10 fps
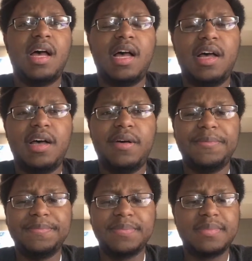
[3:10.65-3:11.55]

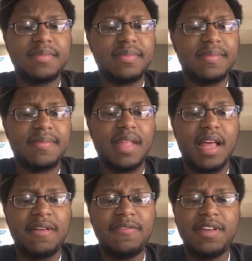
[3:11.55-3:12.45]

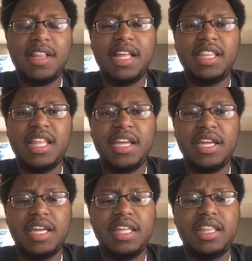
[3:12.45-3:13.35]
I felt like they